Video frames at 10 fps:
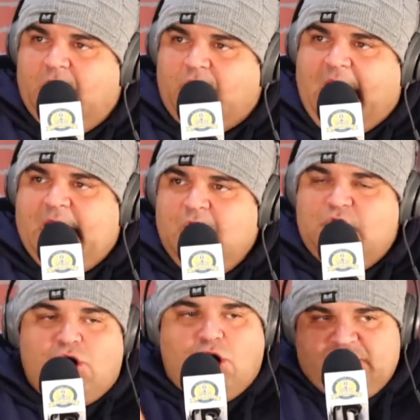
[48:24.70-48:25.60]
Right?
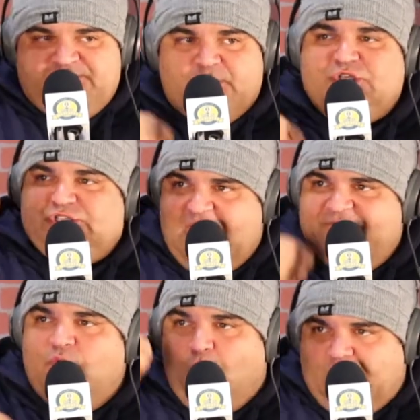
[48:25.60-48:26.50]
You're only supposed to
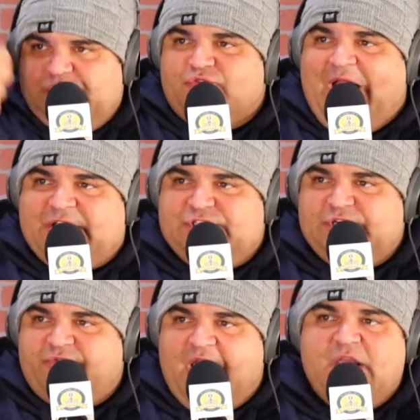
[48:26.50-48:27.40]
shave in one
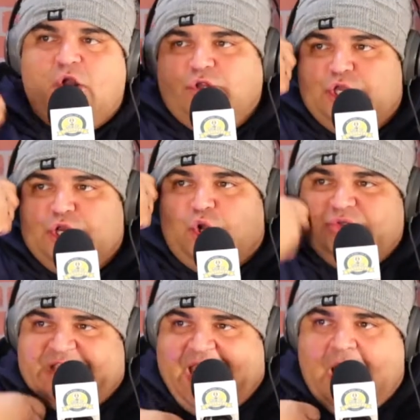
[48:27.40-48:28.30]
direction, right? You're only going to go
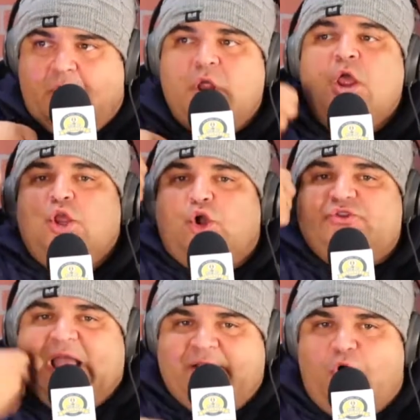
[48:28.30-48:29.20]
down. You go
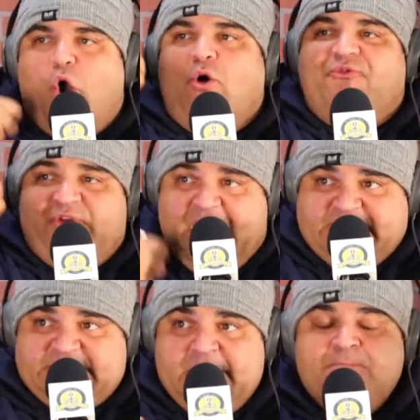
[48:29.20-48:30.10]
down the whole
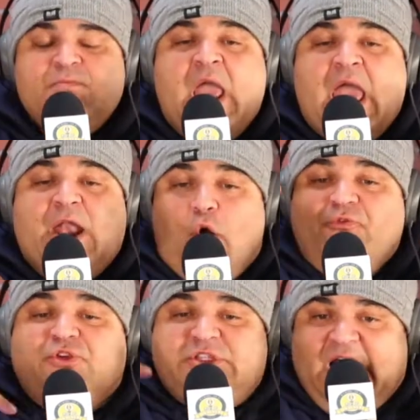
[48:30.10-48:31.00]
face. And
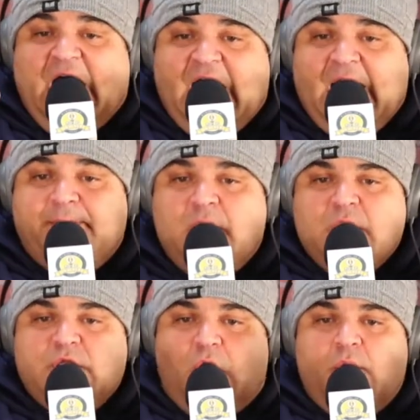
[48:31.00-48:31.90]
over time,
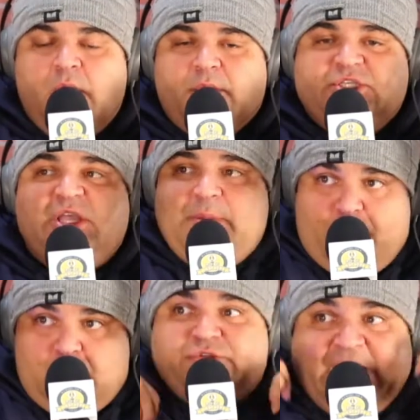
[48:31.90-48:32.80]
because some
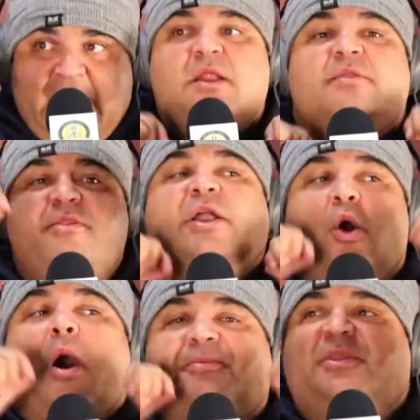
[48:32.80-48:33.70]
people go down and then they
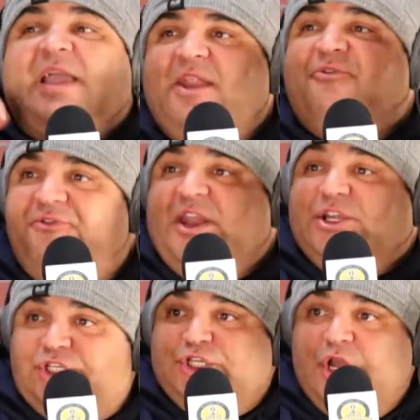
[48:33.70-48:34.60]
go up to kind of
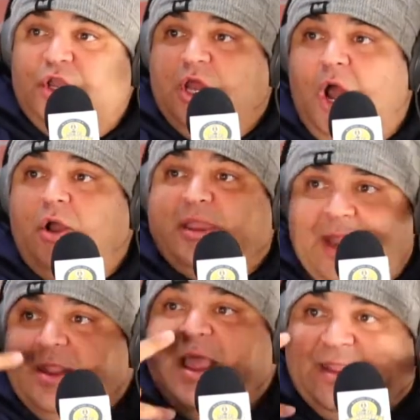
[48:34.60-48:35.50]
finish, get
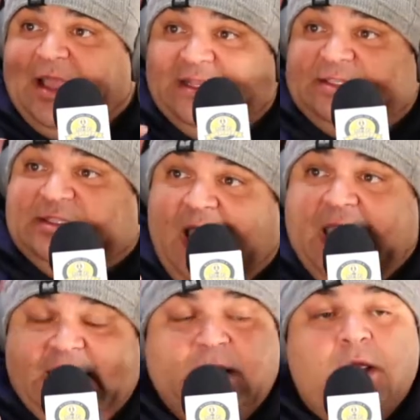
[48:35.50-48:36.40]
it like nice and
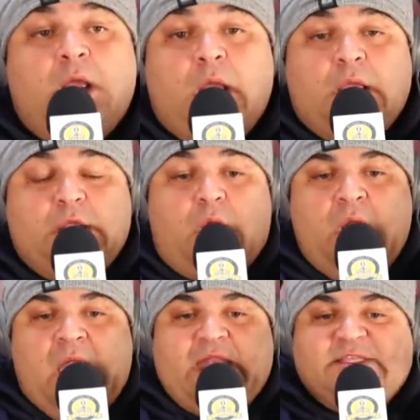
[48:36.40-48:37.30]
tight,
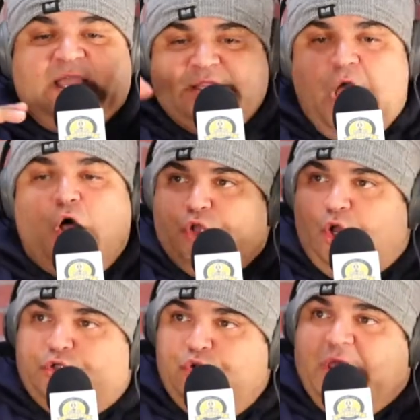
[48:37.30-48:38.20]
And he's like, no,
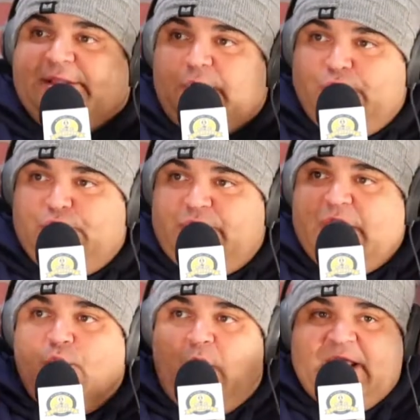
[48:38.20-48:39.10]
don't do that. Don't do that.
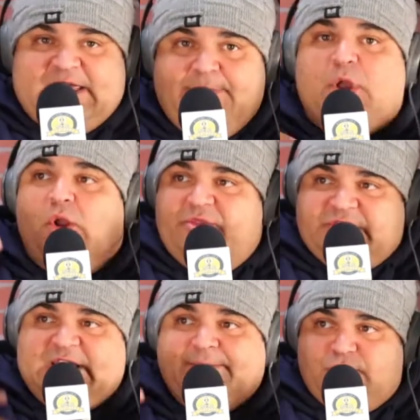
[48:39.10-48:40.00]
You want to keep going in the
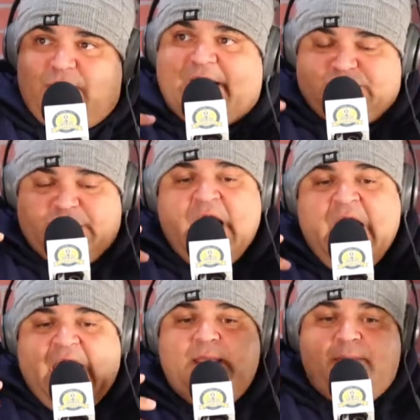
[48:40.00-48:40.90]
same direction.
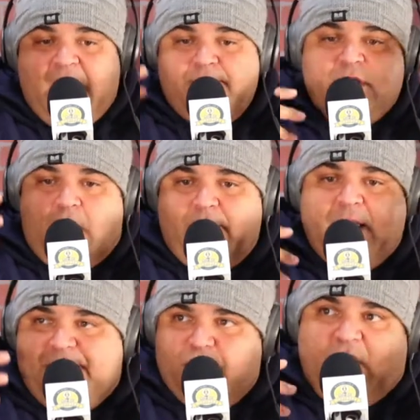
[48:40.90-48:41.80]
And it
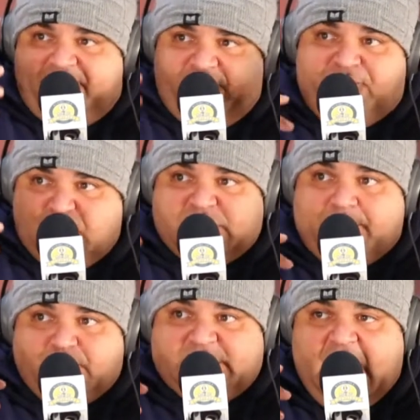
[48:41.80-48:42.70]
might be rough the first
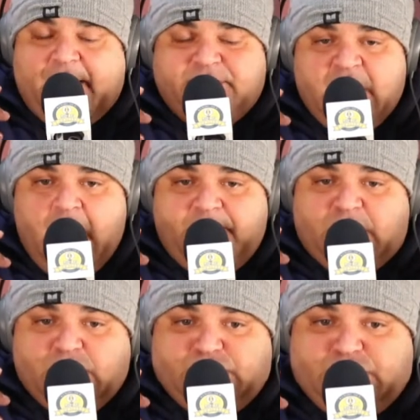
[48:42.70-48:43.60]
couple times
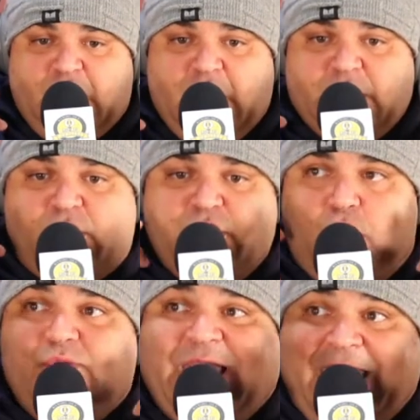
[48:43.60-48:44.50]
because, you
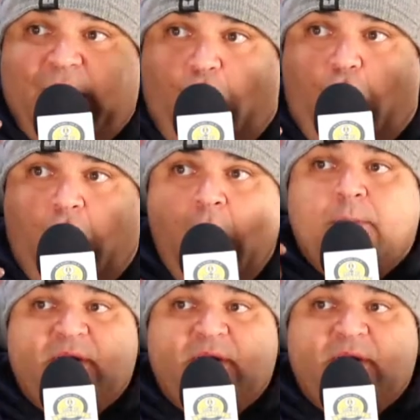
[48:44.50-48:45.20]
don't get it all.